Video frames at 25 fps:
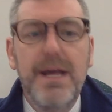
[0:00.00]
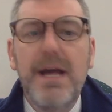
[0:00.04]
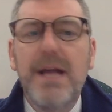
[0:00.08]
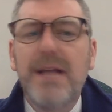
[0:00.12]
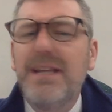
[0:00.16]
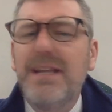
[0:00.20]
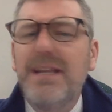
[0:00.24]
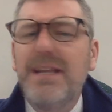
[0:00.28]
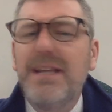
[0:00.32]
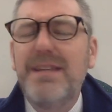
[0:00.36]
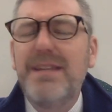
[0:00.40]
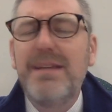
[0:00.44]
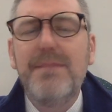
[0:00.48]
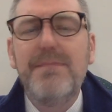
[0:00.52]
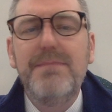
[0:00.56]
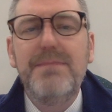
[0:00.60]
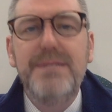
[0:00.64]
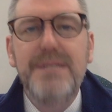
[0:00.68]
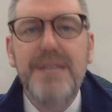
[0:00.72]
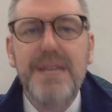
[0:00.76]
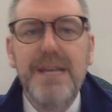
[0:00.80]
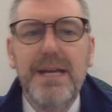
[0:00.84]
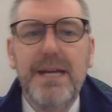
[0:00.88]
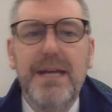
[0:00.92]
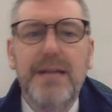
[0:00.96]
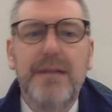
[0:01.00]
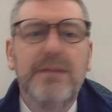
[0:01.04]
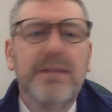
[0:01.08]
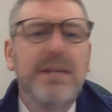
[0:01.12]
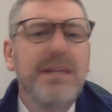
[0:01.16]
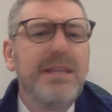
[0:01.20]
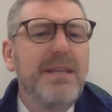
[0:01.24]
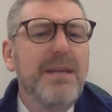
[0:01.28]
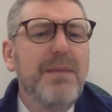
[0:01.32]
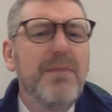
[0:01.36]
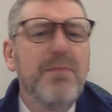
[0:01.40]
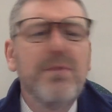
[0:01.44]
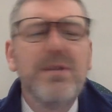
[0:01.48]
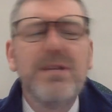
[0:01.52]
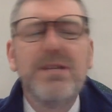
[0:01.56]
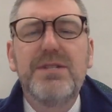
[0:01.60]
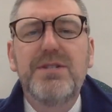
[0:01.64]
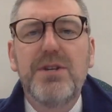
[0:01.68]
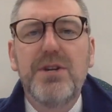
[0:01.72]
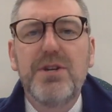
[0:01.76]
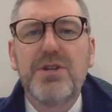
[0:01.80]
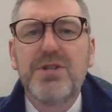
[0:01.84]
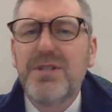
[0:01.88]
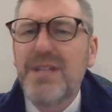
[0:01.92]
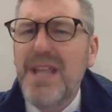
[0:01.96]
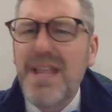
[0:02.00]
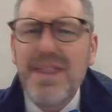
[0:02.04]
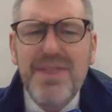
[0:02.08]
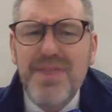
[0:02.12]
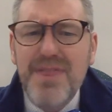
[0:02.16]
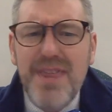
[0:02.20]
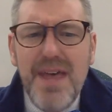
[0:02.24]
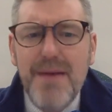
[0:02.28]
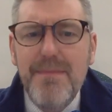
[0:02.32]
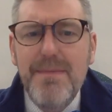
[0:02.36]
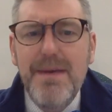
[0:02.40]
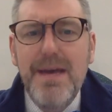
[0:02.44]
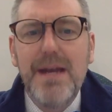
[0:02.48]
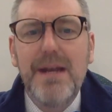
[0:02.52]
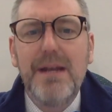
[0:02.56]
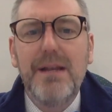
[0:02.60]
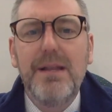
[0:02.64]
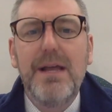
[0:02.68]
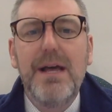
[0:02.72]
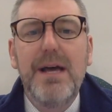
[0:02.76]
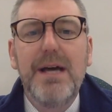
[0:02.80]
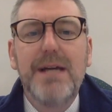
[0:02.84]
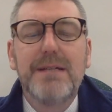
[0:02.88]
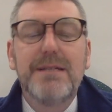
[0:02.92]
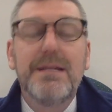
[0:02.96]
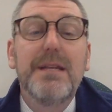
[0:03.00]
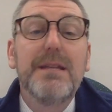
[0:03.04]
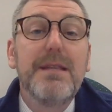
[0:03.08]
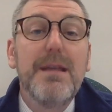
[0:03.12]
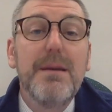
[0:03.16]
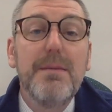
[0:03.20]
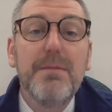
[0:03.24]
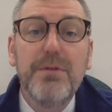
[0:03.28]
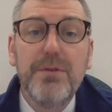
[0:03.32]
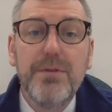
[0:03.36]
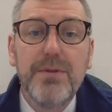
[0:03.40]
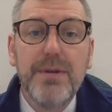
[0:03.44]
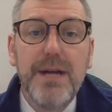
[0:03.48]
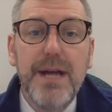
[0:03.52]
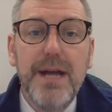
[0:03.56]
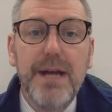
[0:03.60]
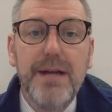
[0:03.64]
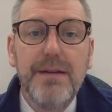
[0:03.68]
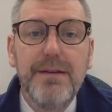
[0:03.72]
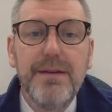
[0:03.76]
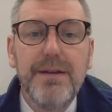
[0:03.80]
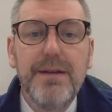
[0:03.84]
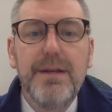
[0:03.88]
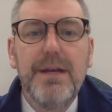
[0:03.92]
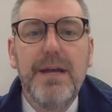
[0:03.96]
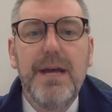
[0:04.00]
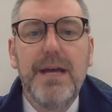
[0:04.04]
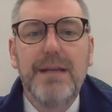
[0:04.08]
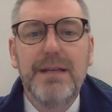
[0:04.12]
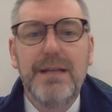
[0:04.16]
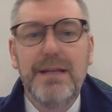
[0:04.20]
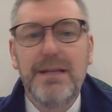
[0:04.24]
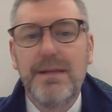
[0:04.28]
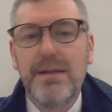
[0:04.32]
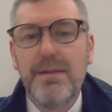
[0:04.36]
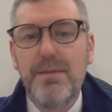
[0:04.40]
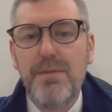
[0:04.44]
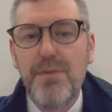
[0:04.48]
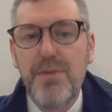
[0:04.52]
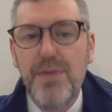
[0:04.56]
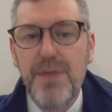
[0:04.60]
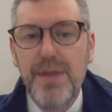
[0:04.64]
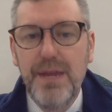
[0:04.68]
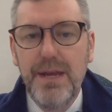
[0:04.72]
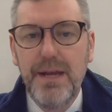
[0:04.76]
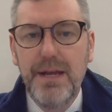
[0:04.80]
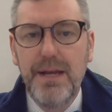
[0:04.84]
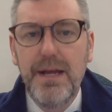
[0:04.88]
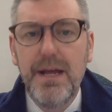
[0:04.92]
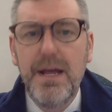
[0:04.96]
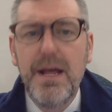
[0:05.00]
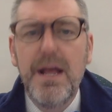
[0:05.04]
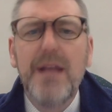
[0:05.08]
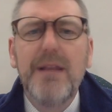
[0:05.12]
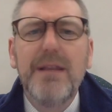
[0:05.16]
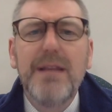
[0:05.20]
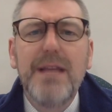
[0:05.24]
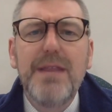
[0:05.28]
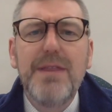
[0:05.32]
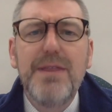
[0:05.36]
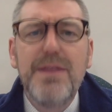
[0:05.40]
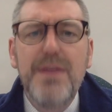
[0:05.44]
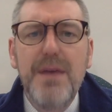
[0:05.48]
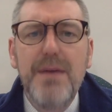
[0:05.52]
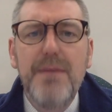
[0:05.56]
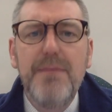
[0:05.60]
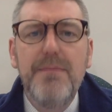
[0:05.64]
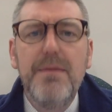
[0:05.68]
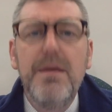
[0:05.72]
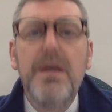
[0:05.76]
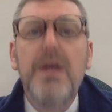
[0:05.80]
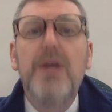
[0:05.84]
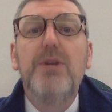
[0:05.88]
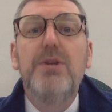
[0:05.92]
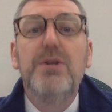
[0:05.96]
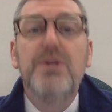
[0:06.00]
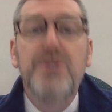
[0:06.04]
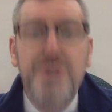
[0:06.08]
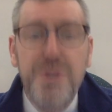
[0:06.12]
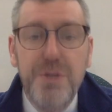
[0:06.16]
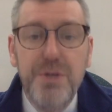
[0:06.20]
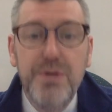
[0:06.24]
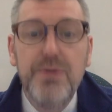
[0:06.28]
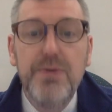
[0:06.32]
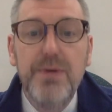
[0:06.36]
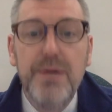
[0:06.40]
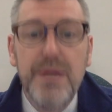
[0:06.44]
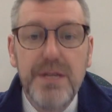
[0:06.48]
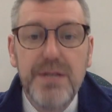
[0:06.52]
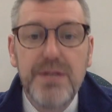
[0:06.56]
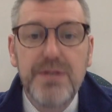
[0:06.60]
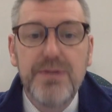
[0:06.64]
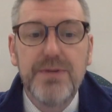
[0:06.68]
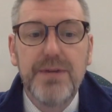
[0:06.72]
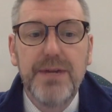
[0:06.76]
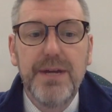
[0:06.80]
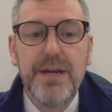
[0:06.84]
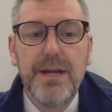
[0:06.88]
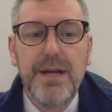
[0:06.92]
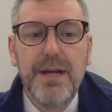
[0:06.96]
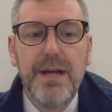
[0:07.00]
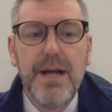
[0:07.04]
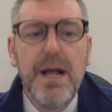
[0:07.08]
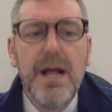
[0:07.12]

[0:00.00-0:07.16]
Let them dig, let them research, let them analyze, let them create, and let them think. Let them do history.